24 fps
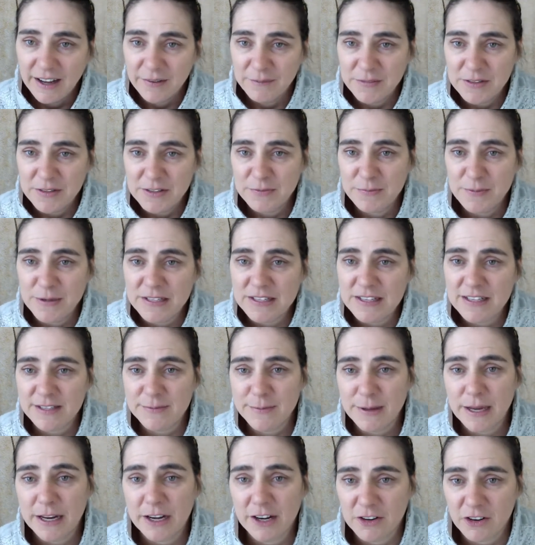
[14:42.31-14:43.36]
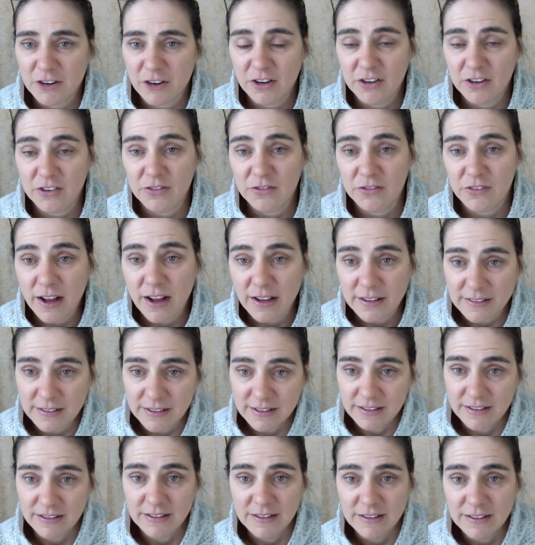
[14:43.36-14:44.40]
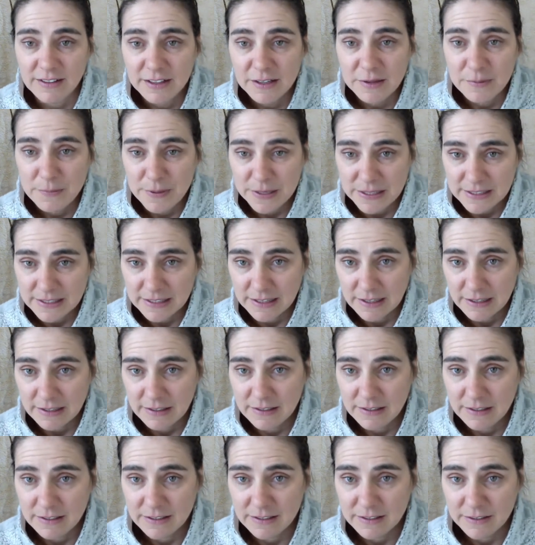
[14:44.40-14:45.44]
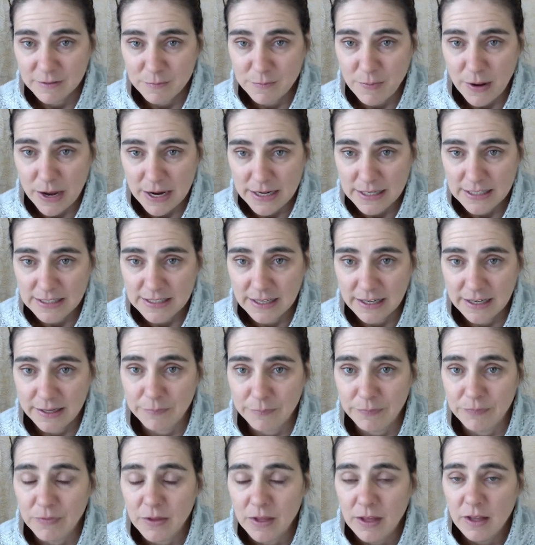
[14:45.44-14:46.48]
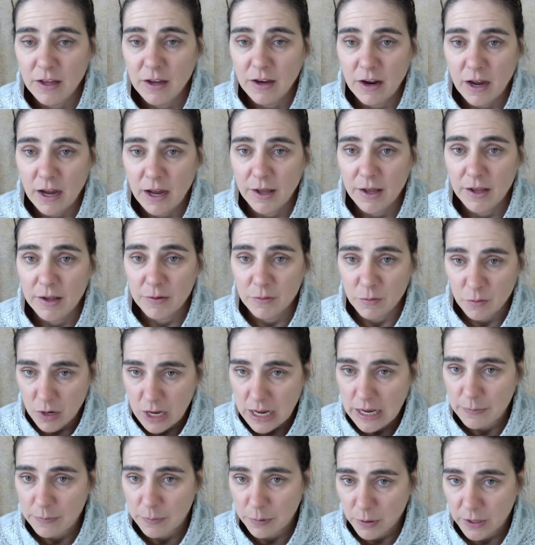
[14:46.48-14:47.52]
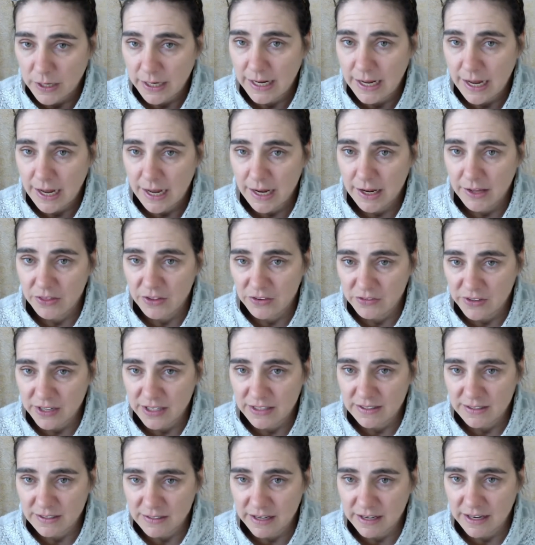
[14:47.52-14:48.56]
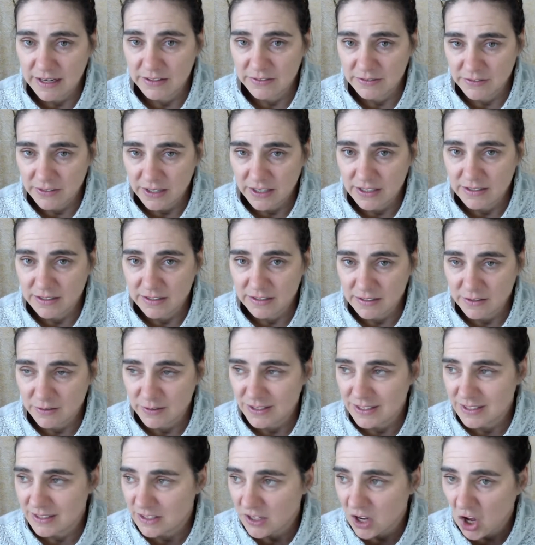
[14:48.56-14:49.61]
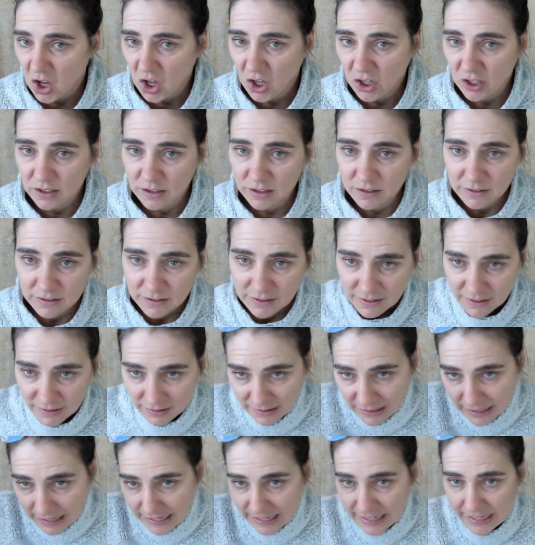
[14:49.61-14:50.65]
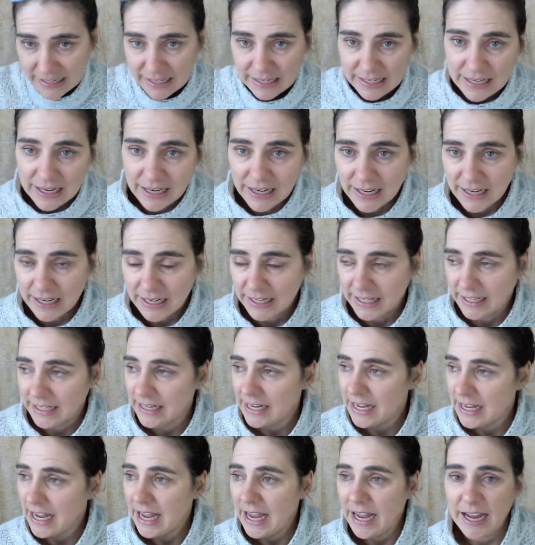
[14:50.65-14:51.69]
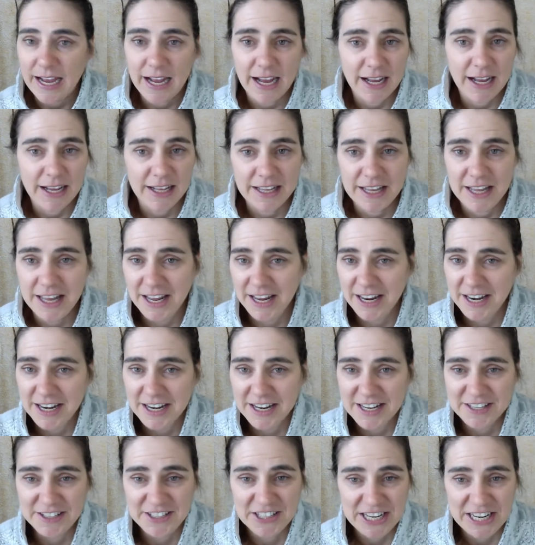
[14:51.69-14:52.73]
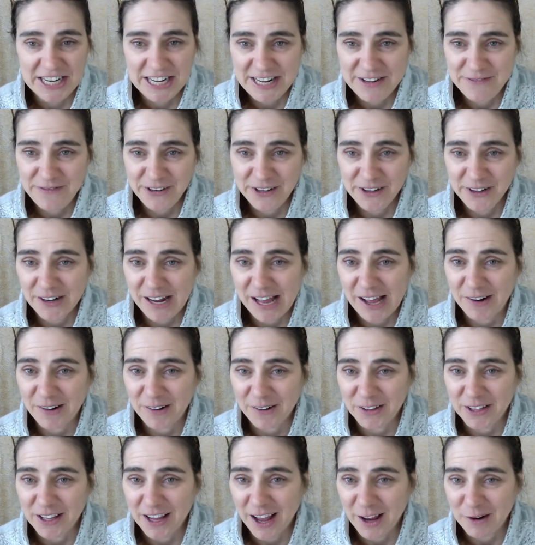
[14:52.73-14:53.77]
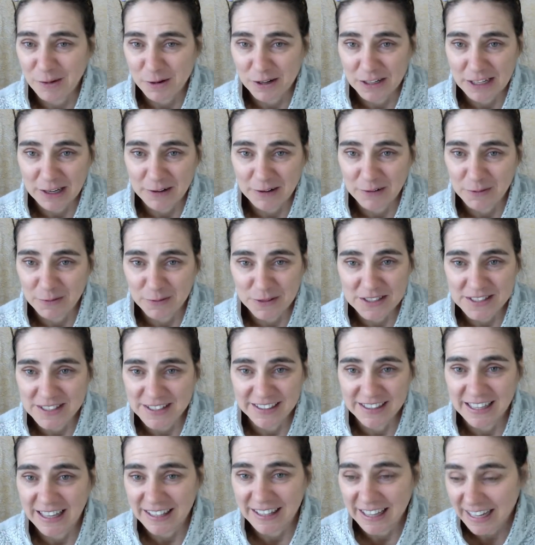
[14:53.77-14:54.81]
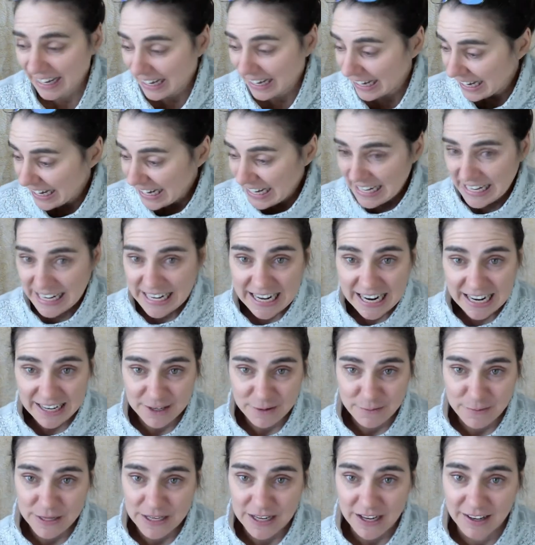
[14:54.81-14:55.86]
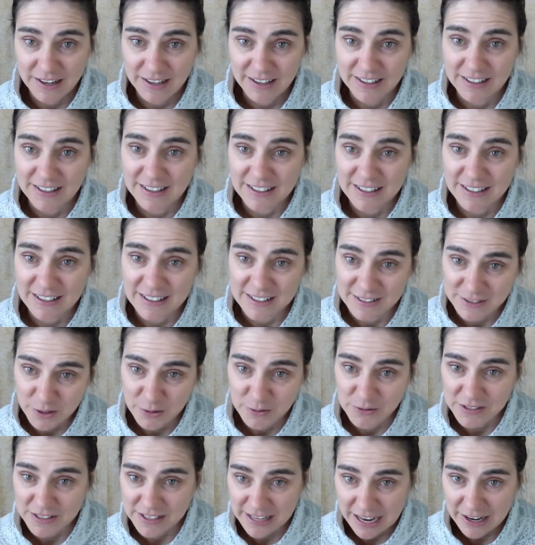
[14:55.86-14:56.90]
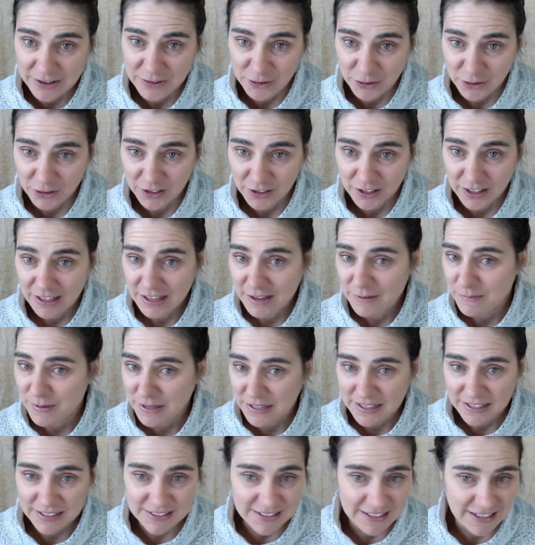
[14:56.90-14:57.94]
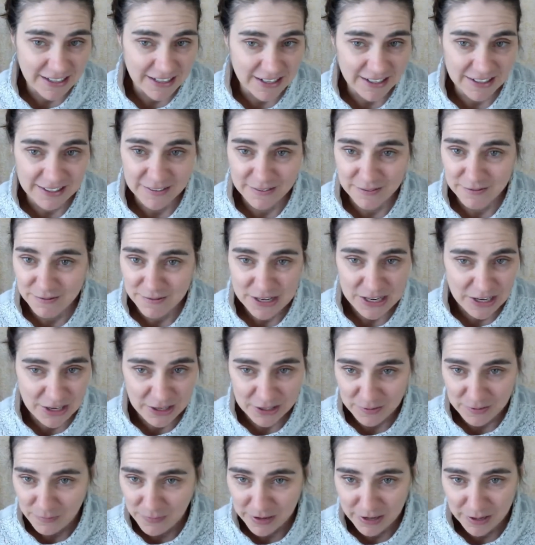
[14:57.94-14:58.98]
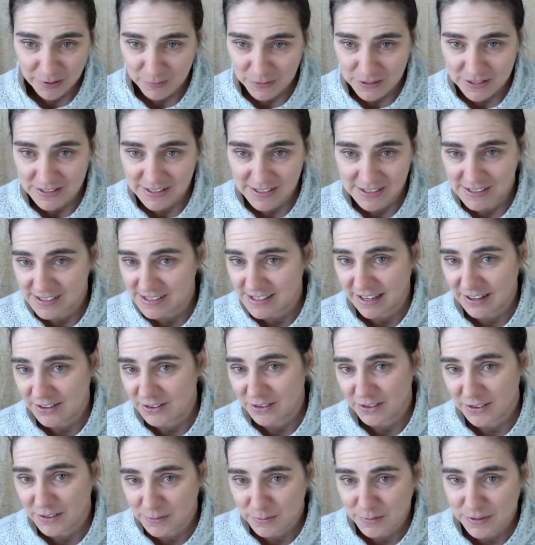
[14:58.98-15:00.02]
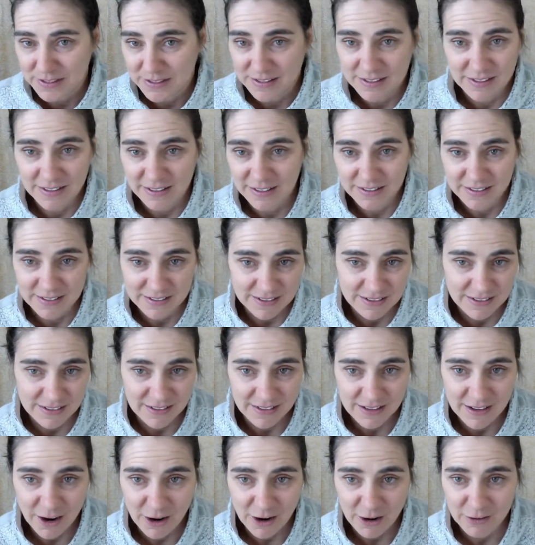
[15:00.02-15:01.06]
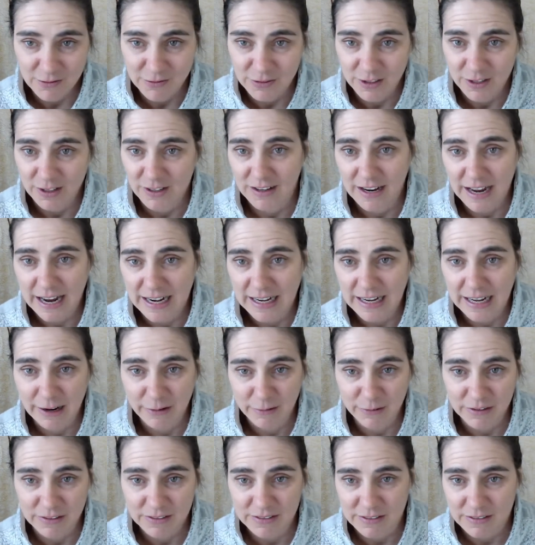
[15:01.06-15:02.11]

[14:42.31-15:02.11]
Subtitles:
business manager is Vata Pitta body type, and pretty high on the Vata side of Vata. So he's a tall, lanky guy. And he figured out early on working with Winston that he had to be on his own schedule because he couldn't be on Winston's schedule because Winston can just go for 8 hours and